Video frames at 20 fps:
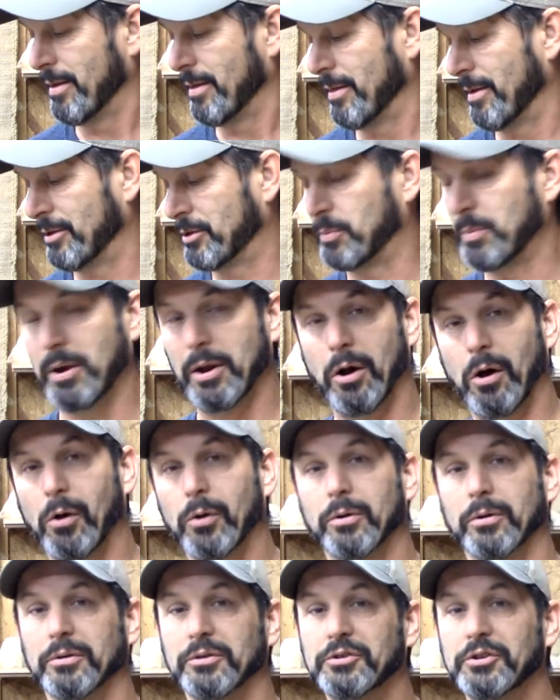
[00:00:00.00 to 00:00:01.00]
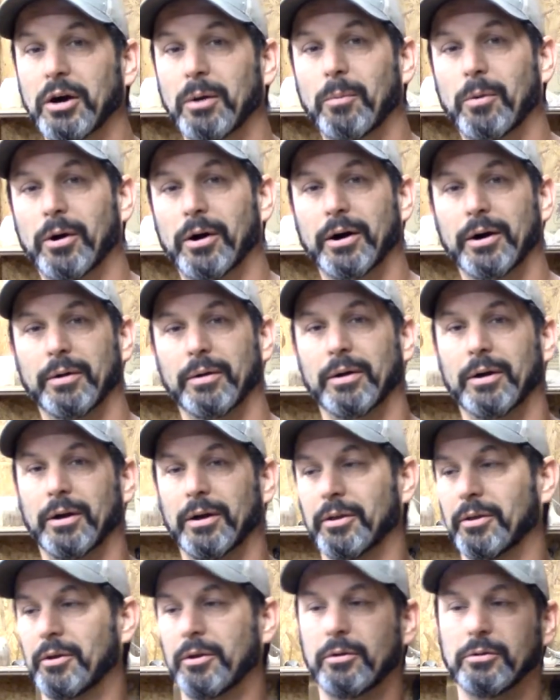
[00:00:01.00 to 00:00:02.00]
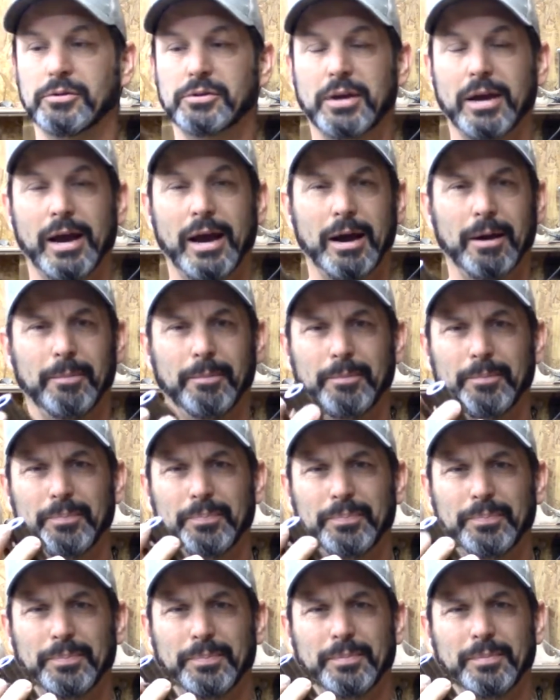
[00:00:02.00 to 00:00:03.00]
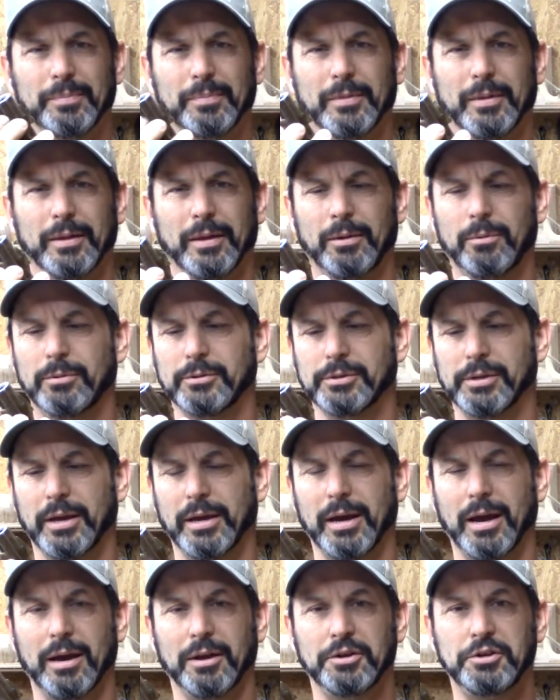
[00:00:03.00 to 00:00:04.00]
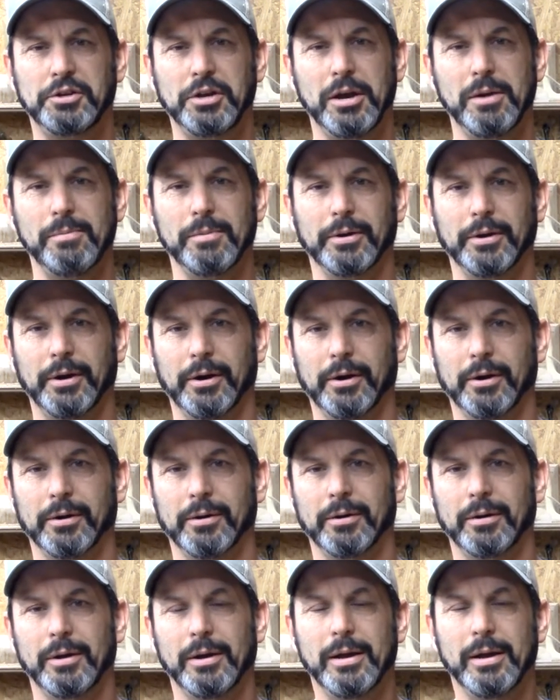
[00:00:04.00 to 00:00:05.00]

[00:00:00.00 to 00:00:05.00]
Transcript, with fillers: It's been altered somewhat. Uh, the nose cap, there was a uh, shim in there.